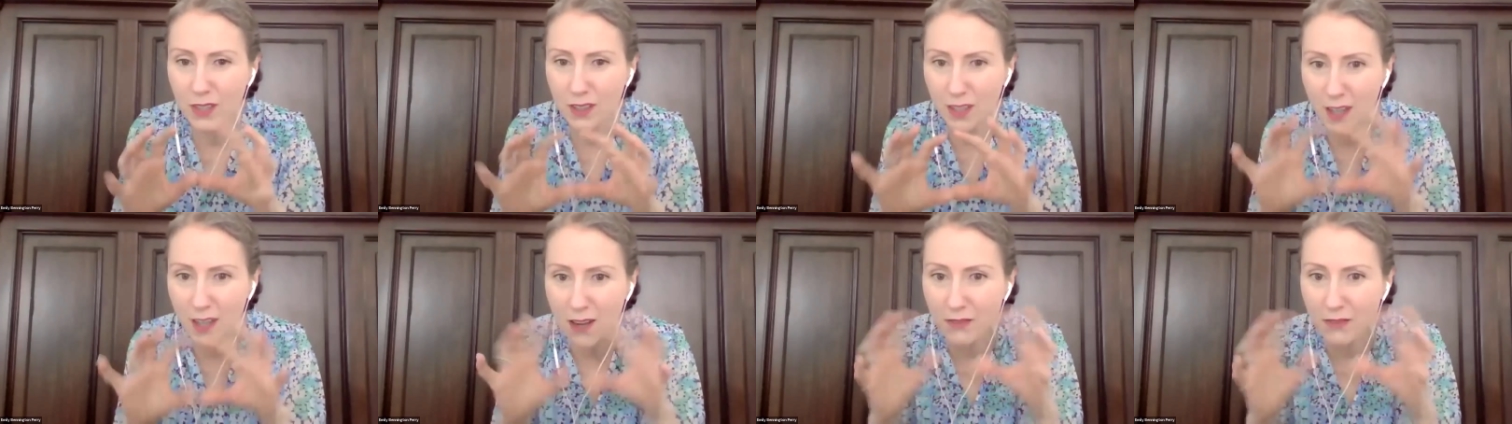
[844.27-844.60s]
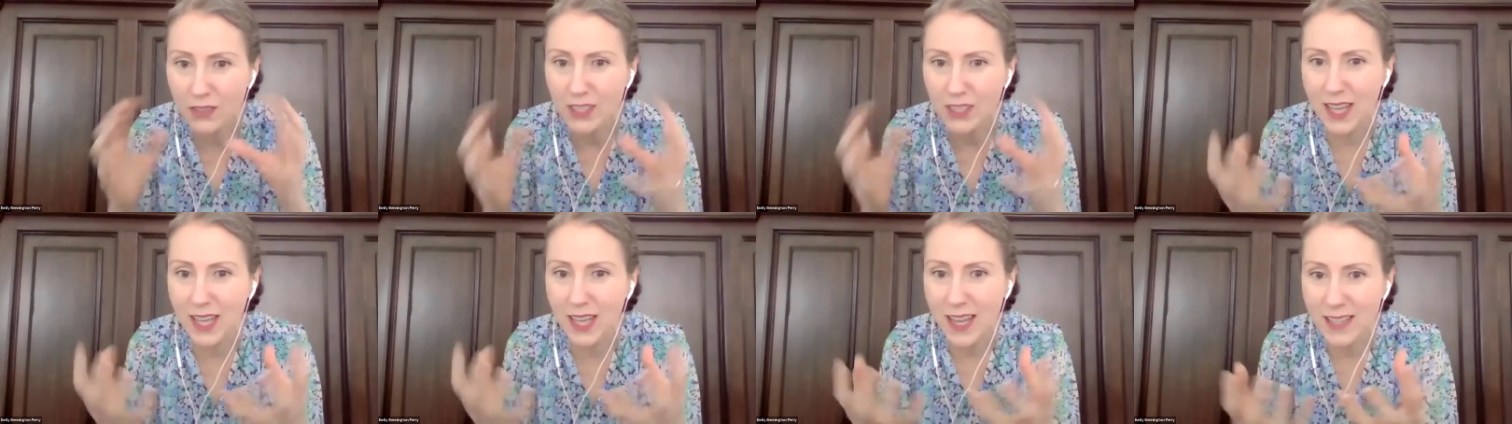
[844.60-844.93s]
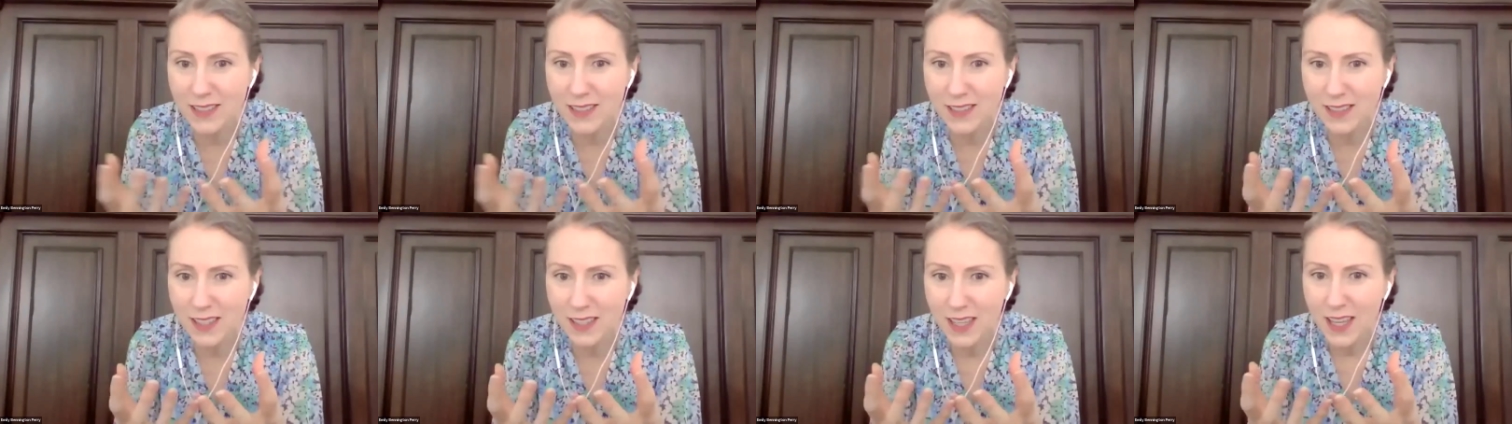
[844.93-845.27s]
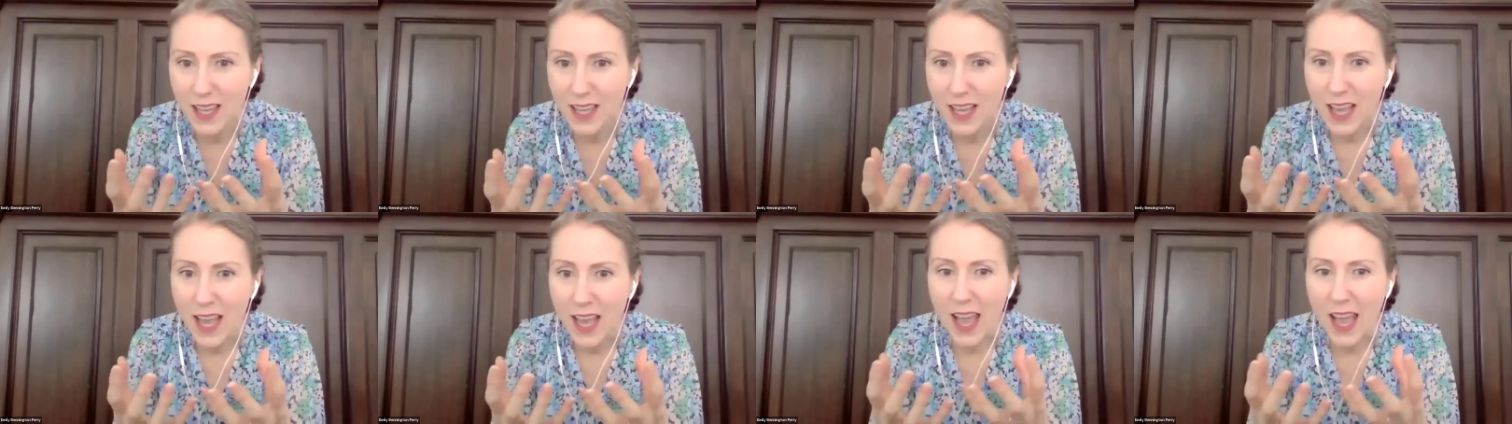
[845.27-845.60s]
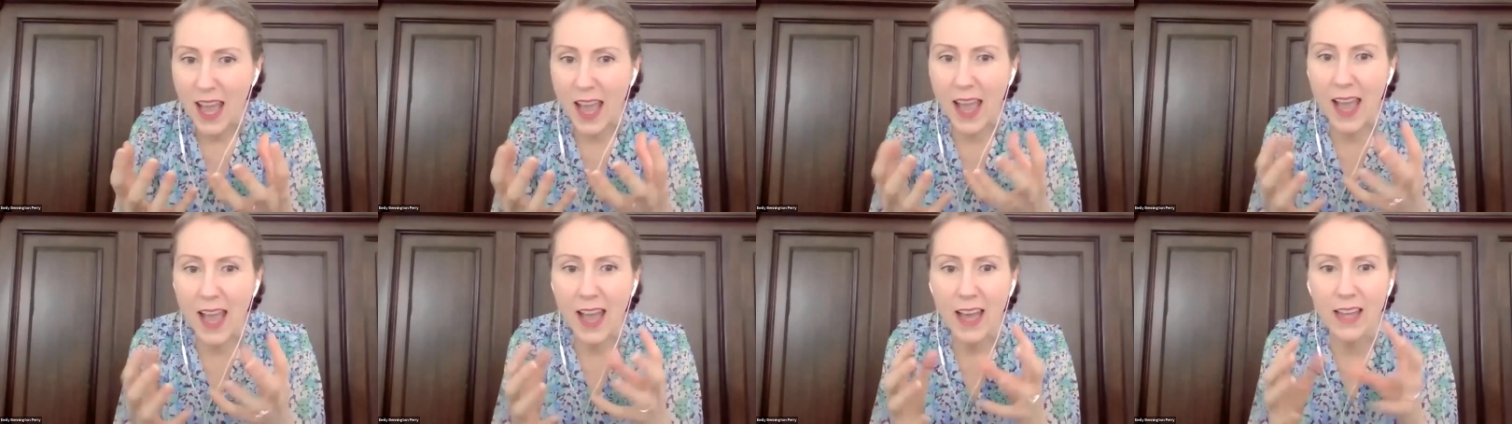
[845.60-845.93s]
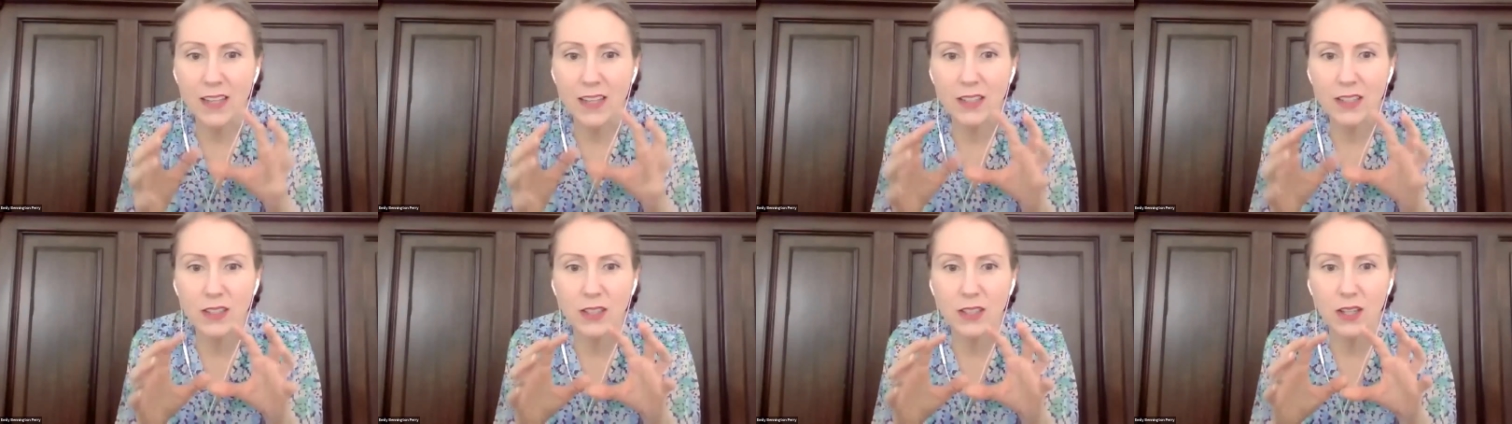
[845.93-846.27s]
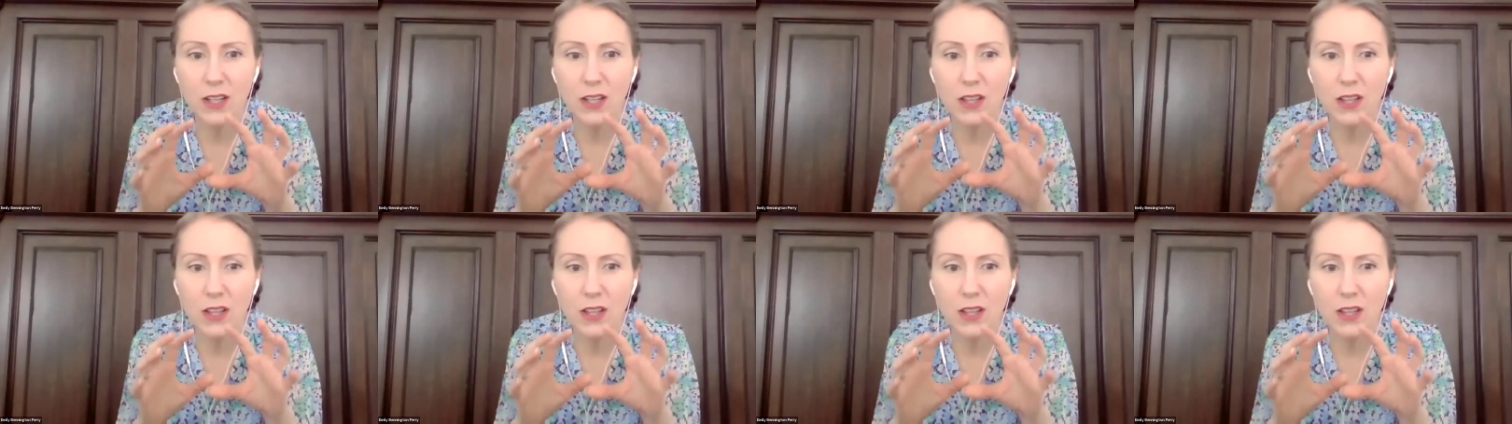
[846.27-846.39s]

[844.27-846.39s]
convalesce, and